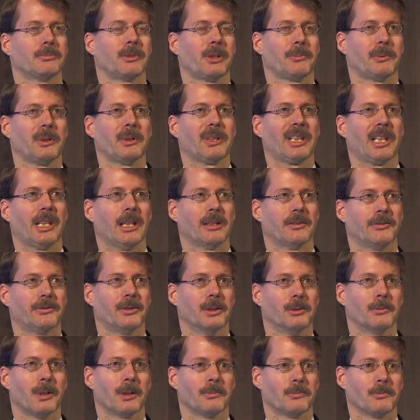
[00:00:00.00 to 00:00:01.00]
We have to be
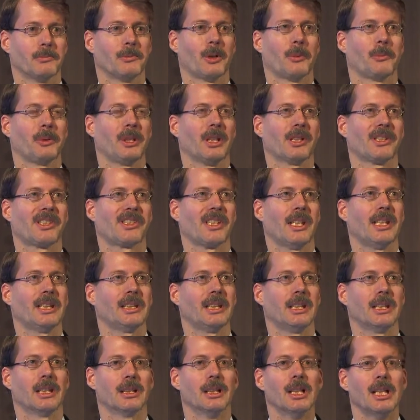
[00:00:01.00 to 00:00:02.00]
careful what, what we are
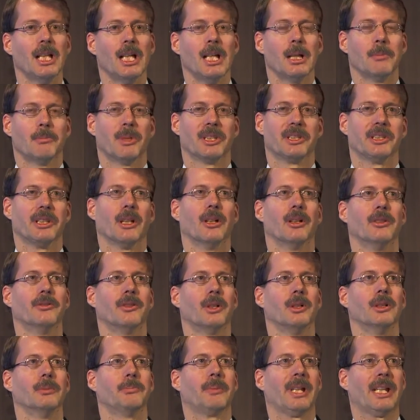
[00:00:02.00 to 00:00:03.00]
saying here, but the
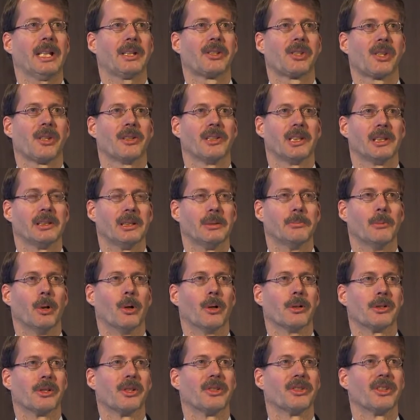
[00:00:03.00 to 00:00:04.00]
overall picture that
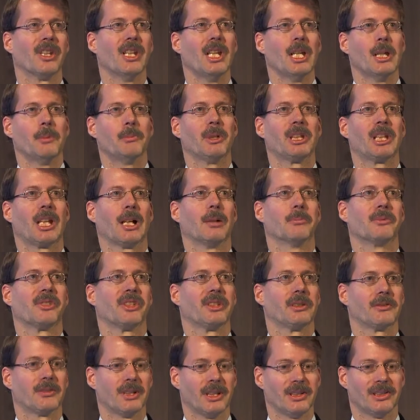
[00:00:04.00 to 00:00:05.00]
emerges becomes
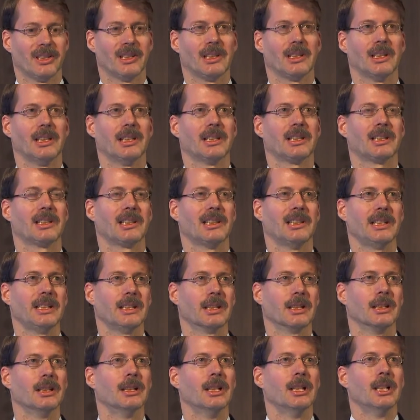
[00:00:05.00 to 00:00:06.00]
increasingly
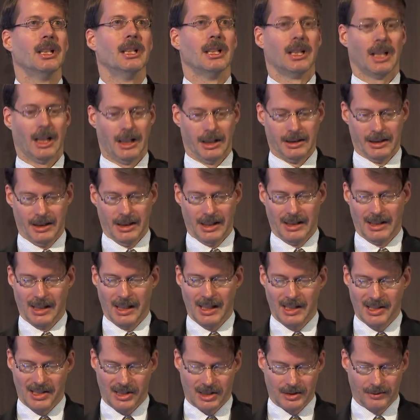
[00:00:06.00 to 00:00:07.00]
clear, and it
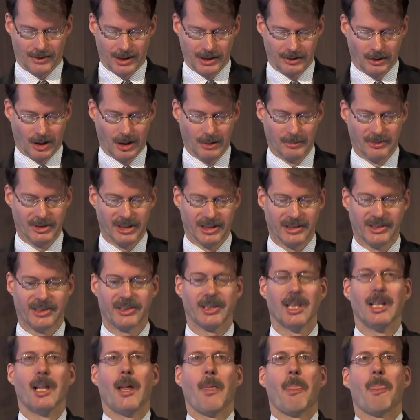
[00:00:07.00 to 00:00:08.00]
is quite
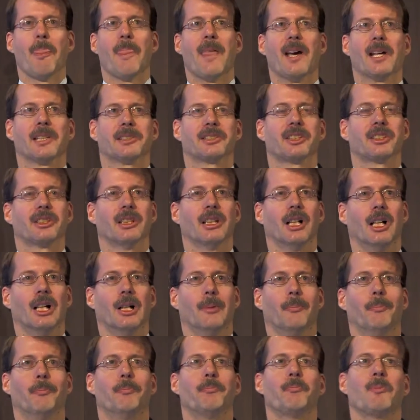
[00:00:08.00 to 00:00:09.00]
obvious that
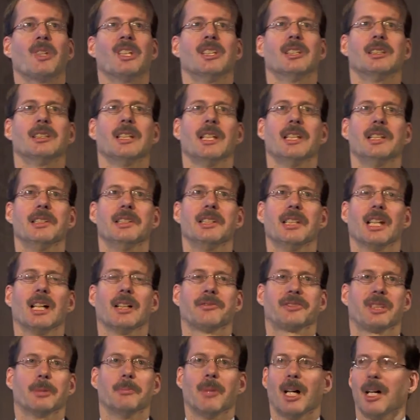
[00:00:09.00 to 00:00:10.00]
um, in the
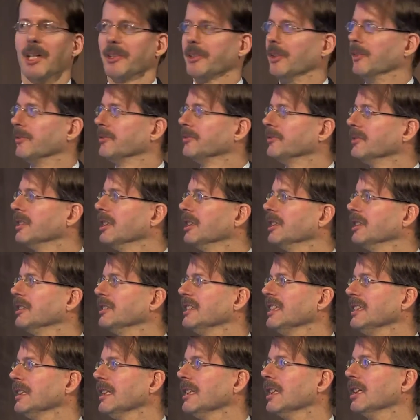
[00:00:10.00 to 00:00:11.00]
aftermath of uh,
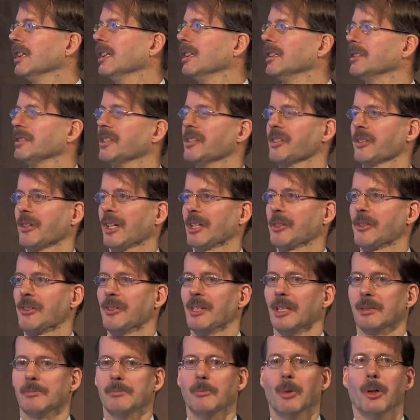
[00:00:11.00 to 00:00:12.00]
the uh,
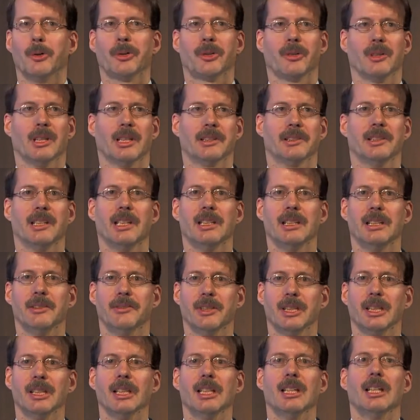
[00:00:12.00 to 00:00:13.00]
destruction at Mosul, at
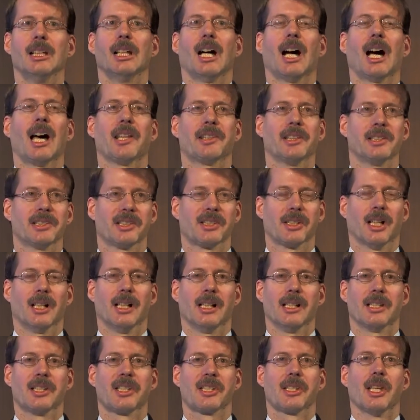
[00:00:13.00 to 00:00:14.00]
Nineveh, other
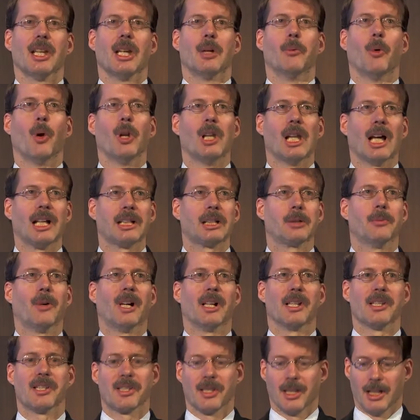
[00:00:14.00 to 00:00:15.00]
sides were
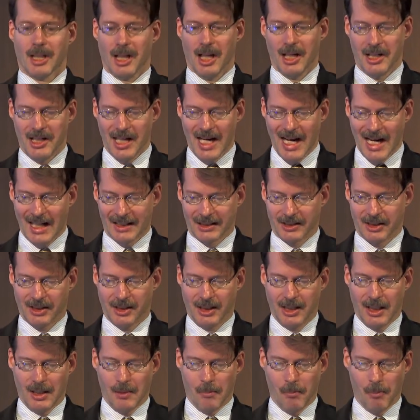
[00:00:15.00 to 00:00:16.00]
likewise attacked
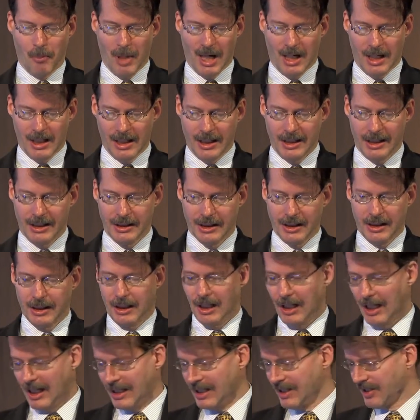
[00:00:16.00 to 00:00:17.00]
by
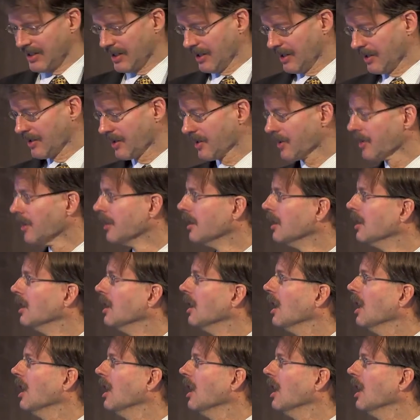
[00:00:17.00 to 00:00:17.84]
ISIS.